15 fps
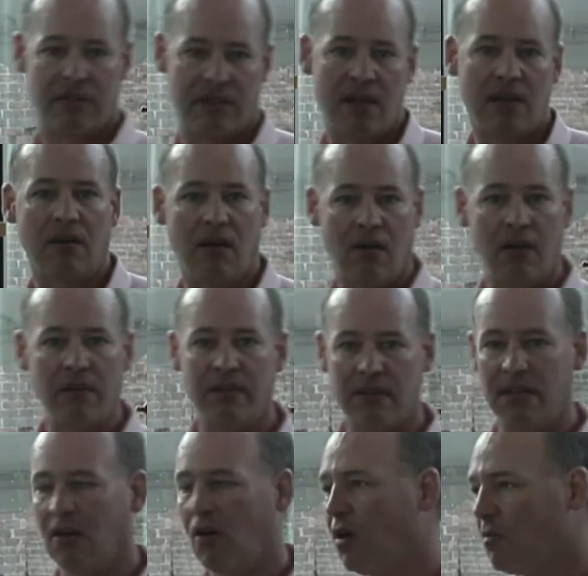thing uh,
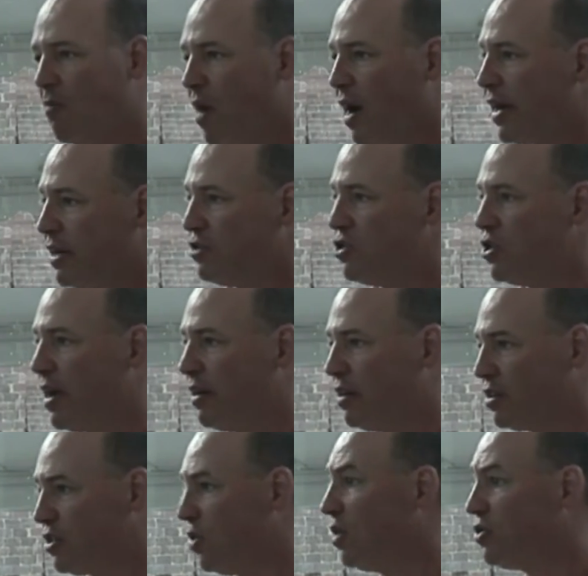on, my agenda.
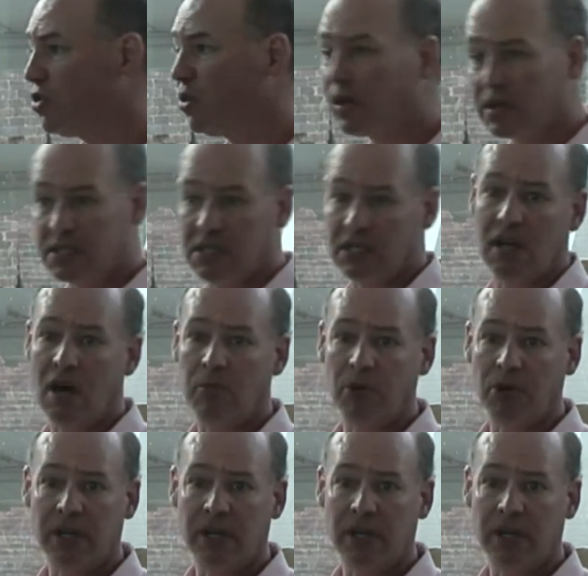So it took us a couple